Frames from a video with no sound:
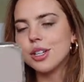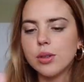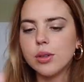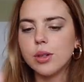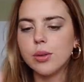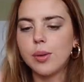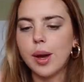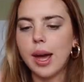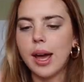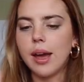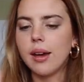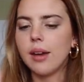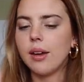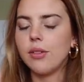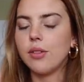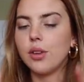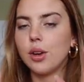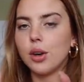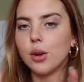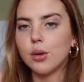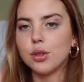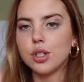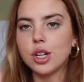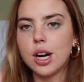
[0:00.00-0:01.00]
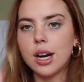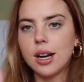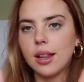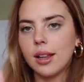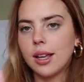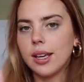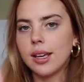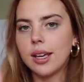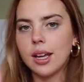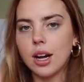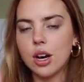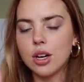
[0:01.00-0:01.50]
So anyway, if you're trying to
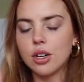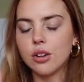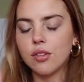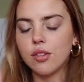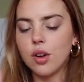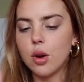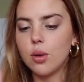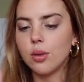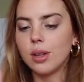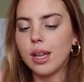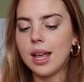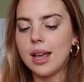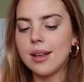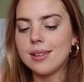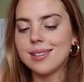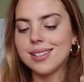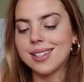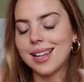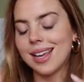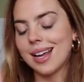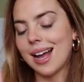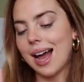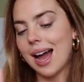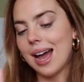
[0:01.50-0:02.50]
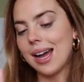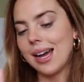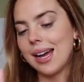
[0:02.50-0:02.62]
like get on your phone less like I